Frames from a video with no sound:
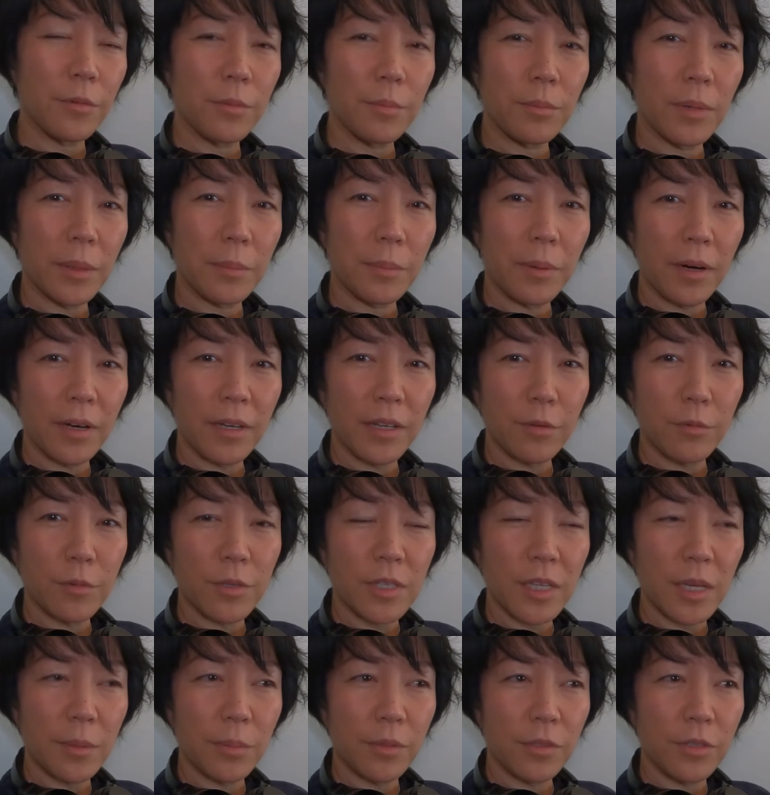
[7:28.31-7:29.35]
my body
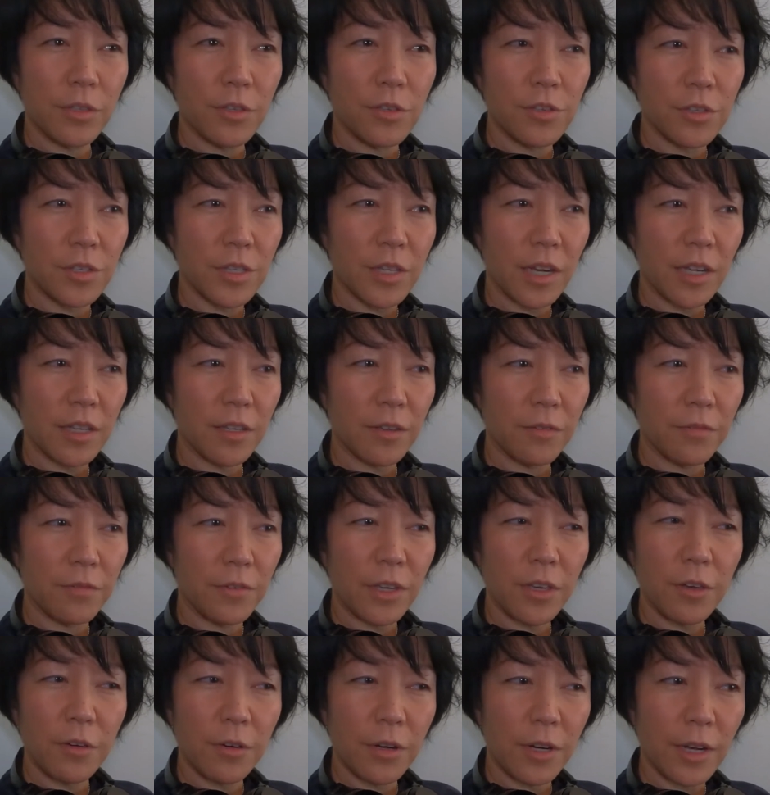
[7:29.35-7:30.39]
was able to just kind of
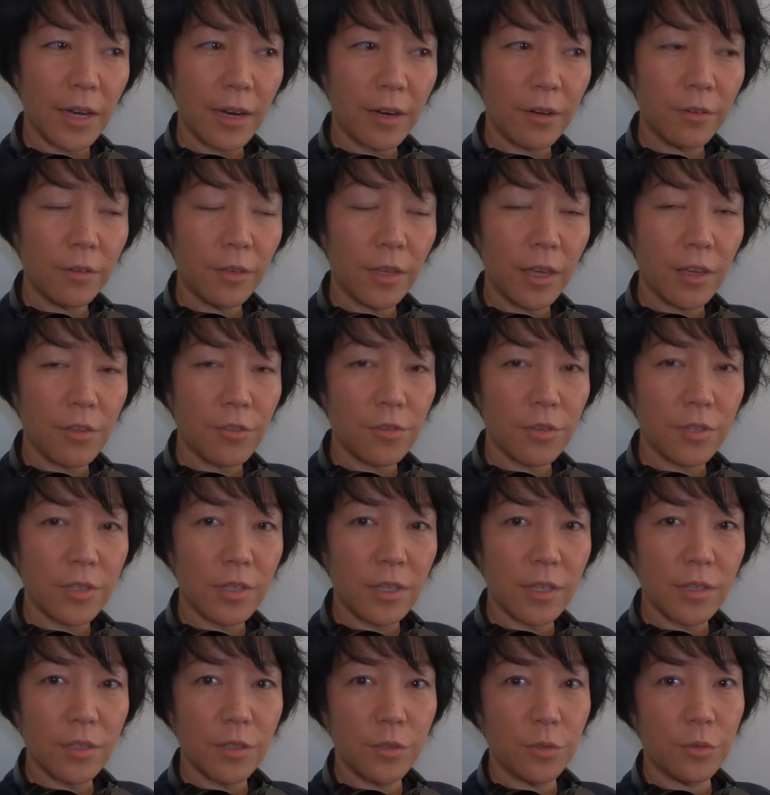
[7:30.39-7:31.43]
figure it out, and
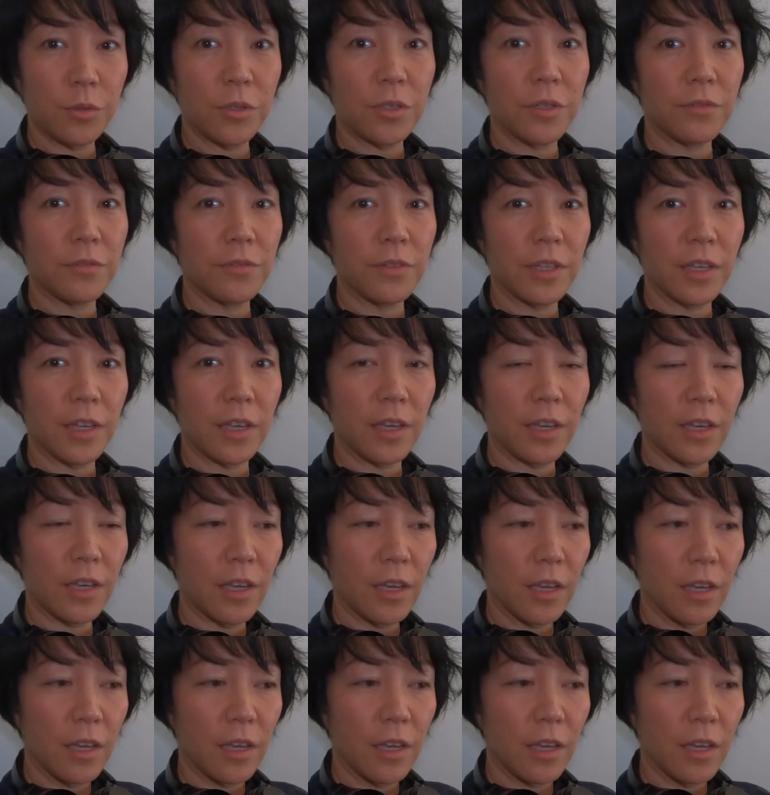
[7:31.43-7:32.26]
just intuitively